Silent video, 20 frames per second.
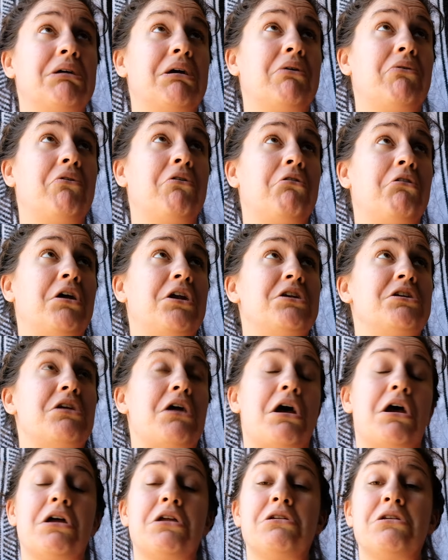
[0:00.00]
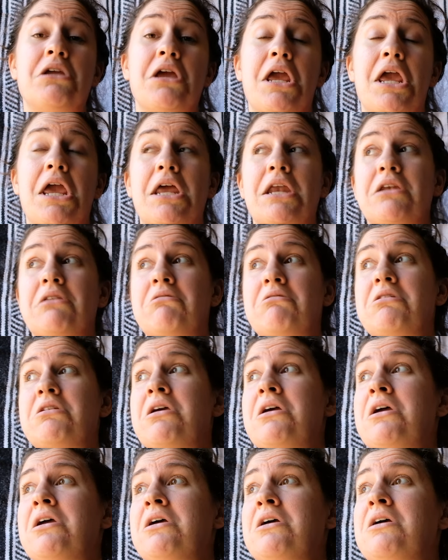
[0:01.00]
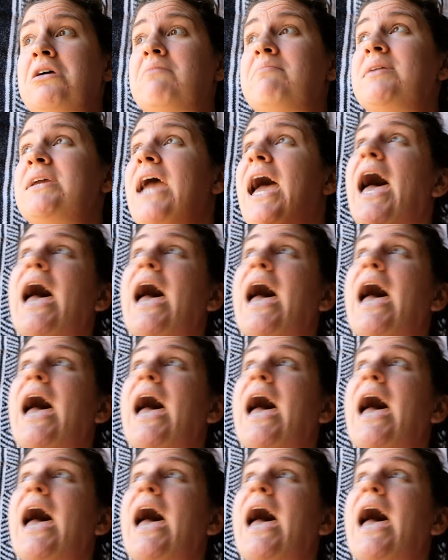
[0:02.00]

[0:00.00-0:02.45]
or a nun and be